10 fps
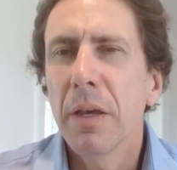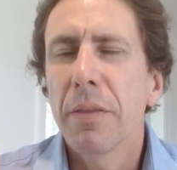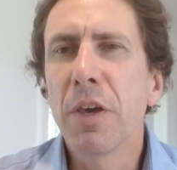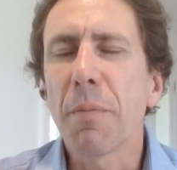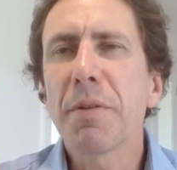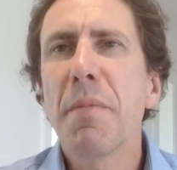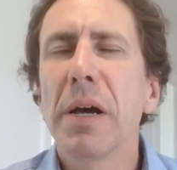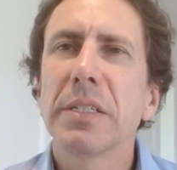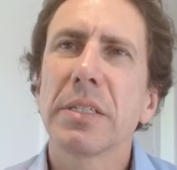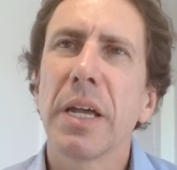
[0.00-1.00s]
The
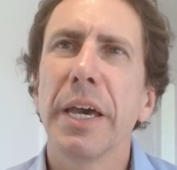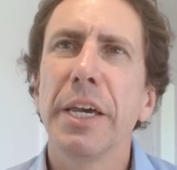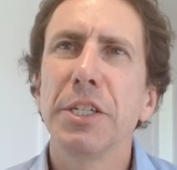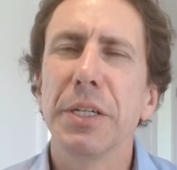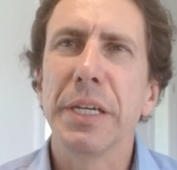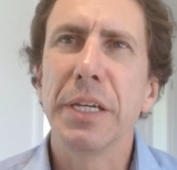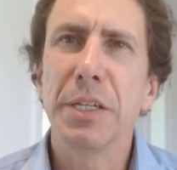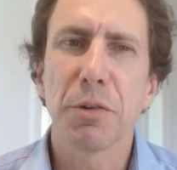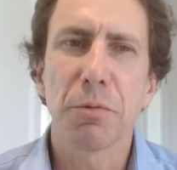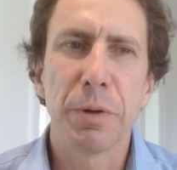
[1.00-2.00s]
optimized stage
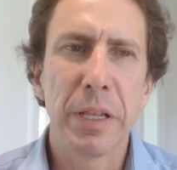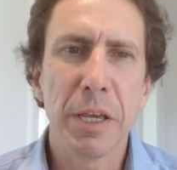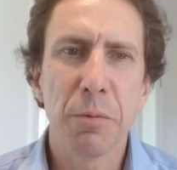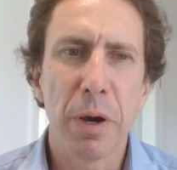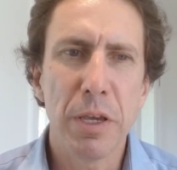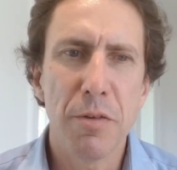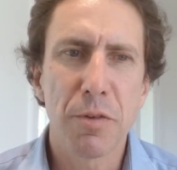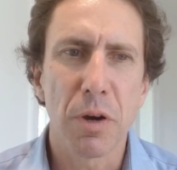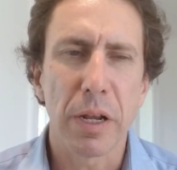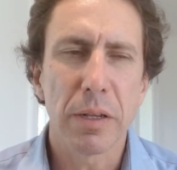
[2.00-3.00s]
is really where
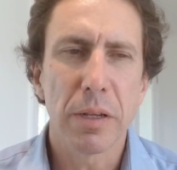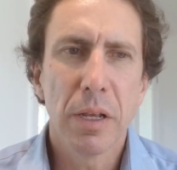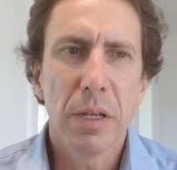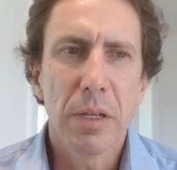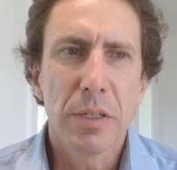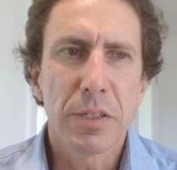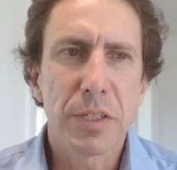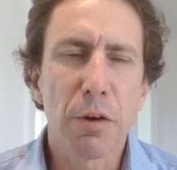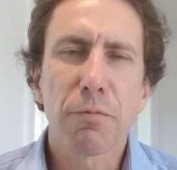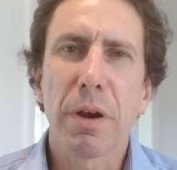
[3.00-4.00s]
you've got
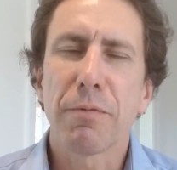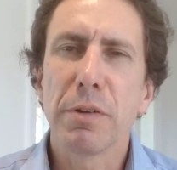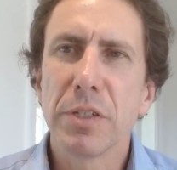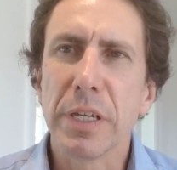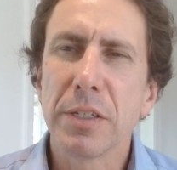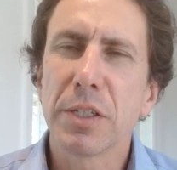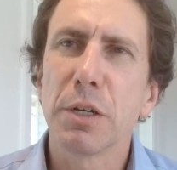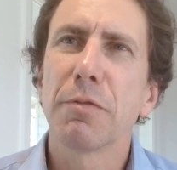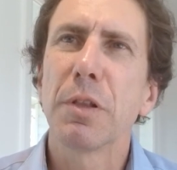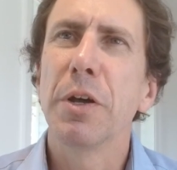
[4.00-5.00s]
self-referencing,
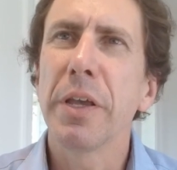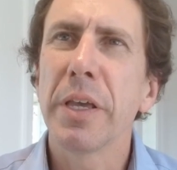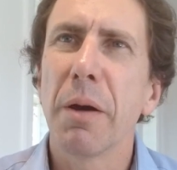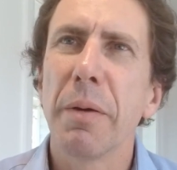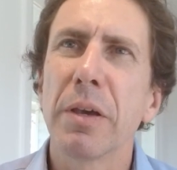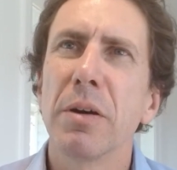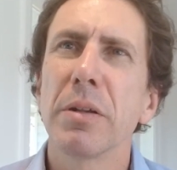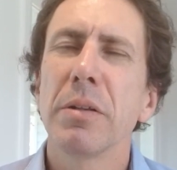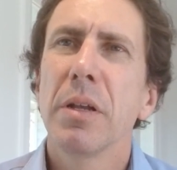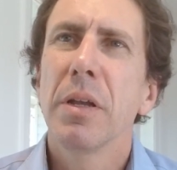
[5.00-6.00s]
self-learning going
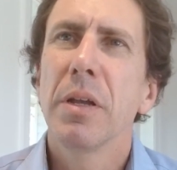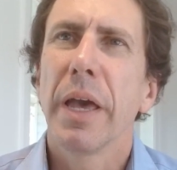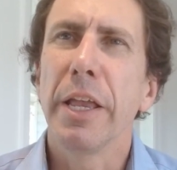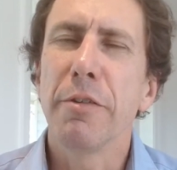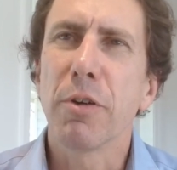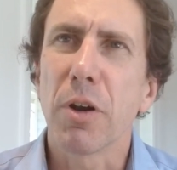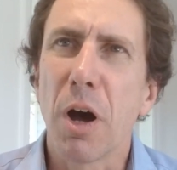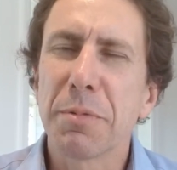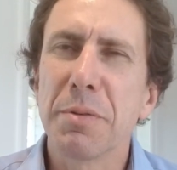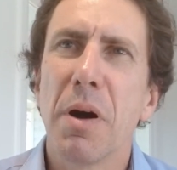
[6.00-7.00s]
on, and you've got
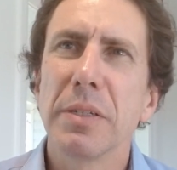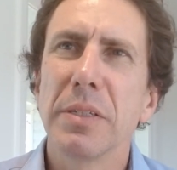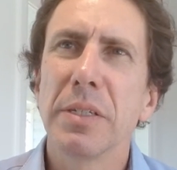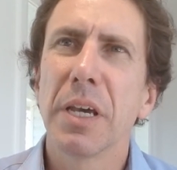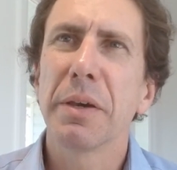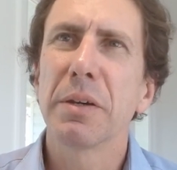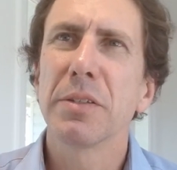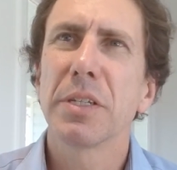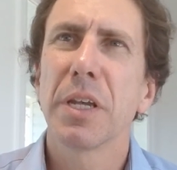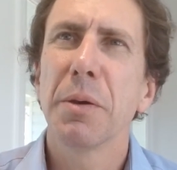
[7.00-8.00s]
optimizing going
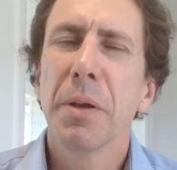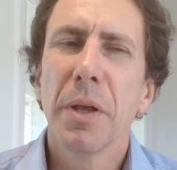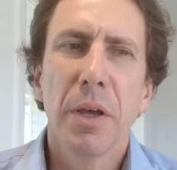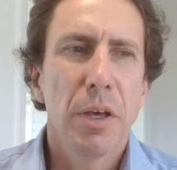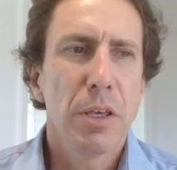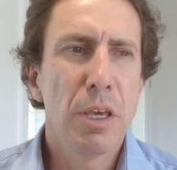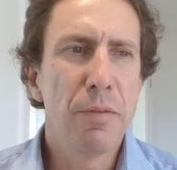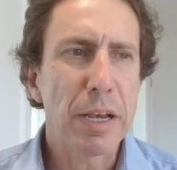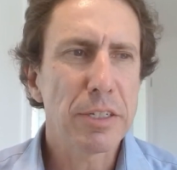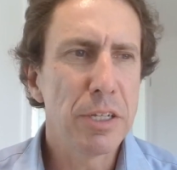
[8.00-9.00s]
on. So
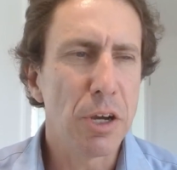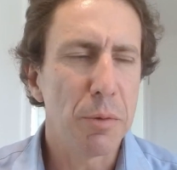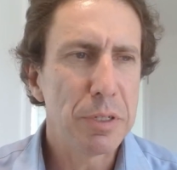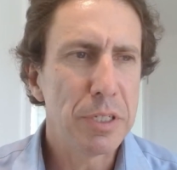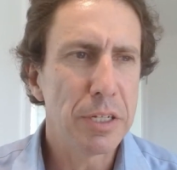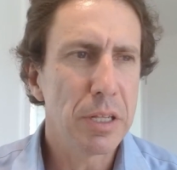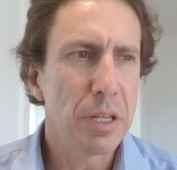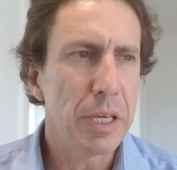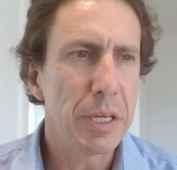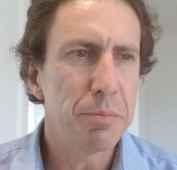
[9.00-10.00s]
you've actually got
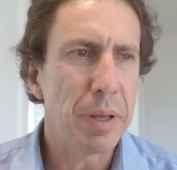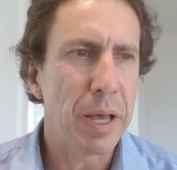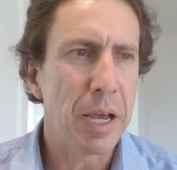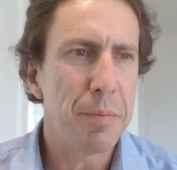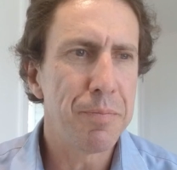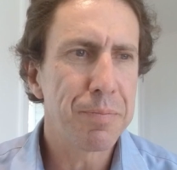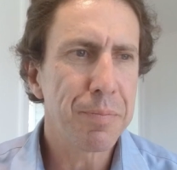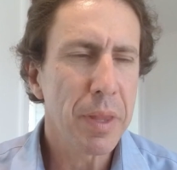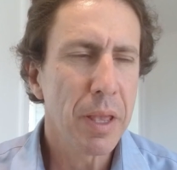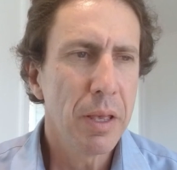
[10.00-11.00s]
potentially
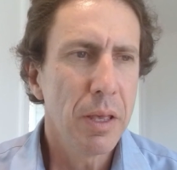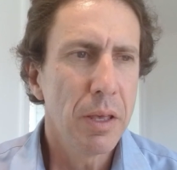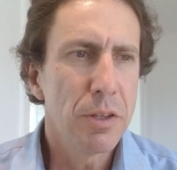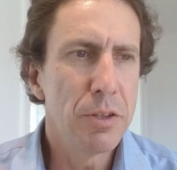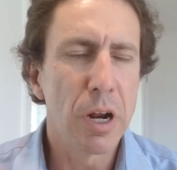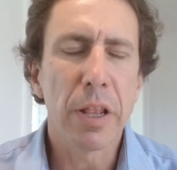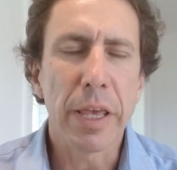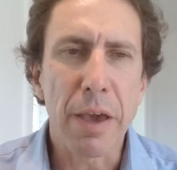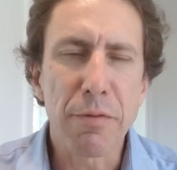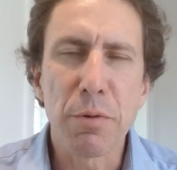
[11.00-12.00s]
not
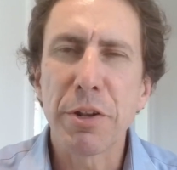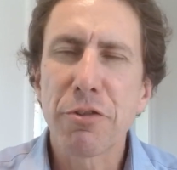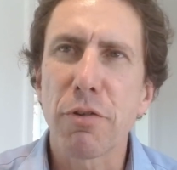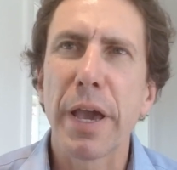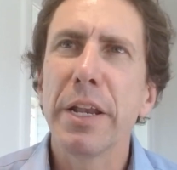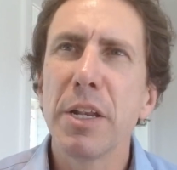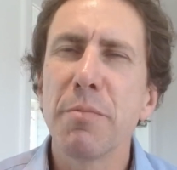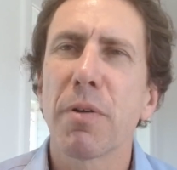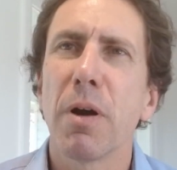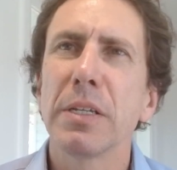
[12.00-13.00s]
only everyone trained
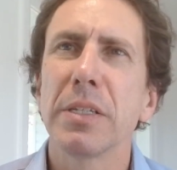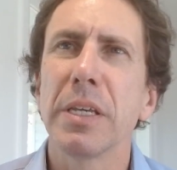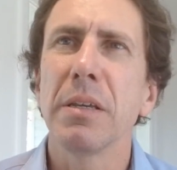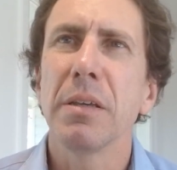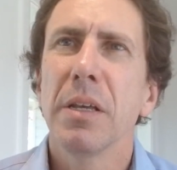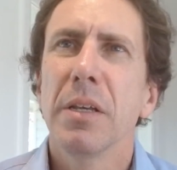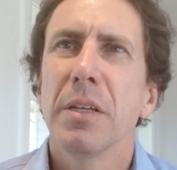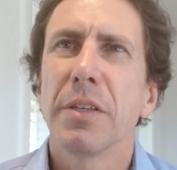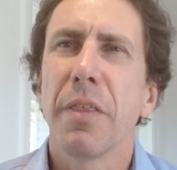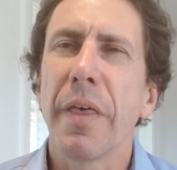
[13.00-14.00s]
in pricing
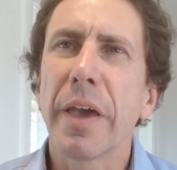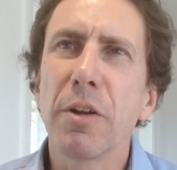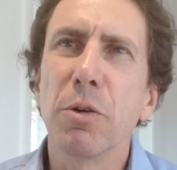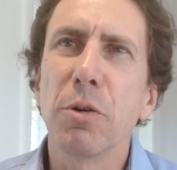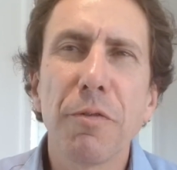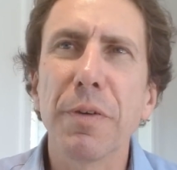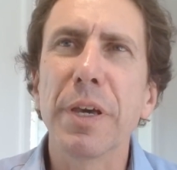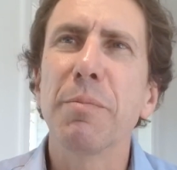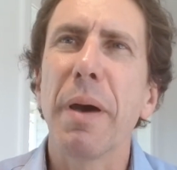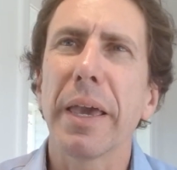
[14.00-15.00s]
so that they can all
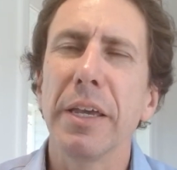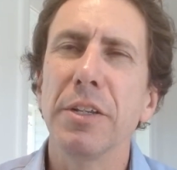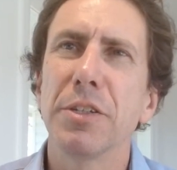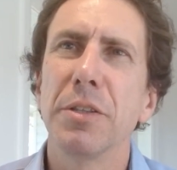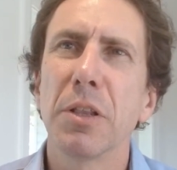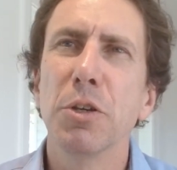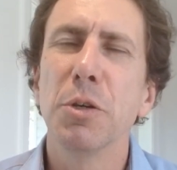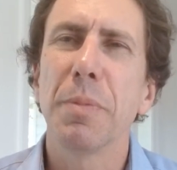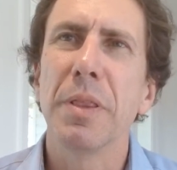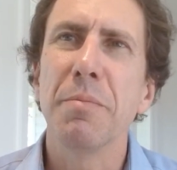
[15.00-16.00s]
feed back into the
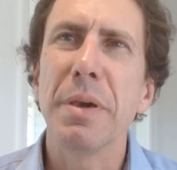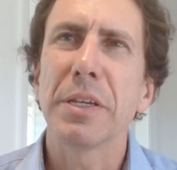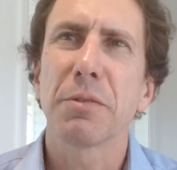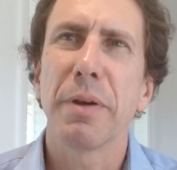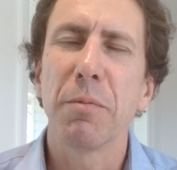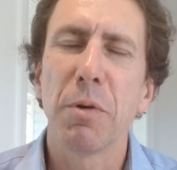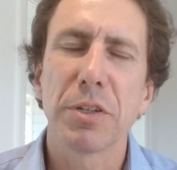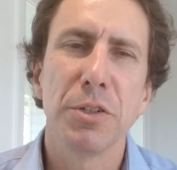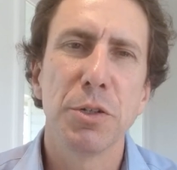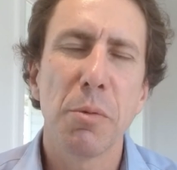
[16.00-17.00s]
loop and the mix around what
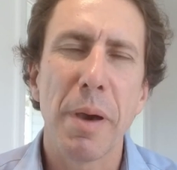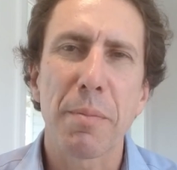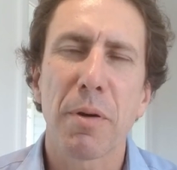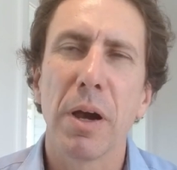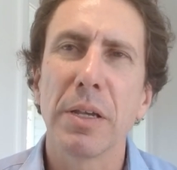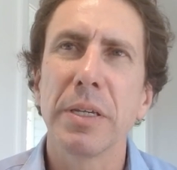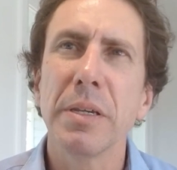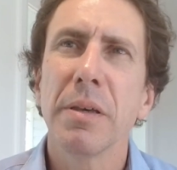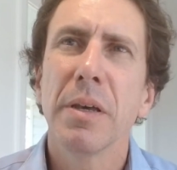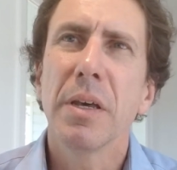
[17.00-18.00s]
to do about
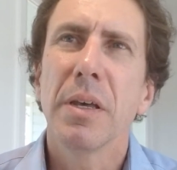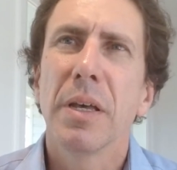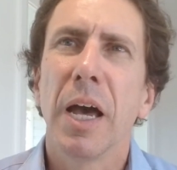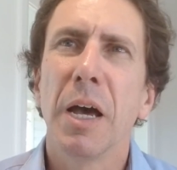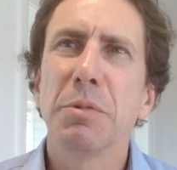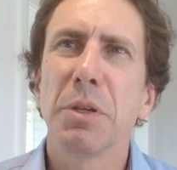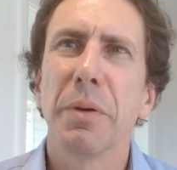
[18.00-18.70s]
pricing. So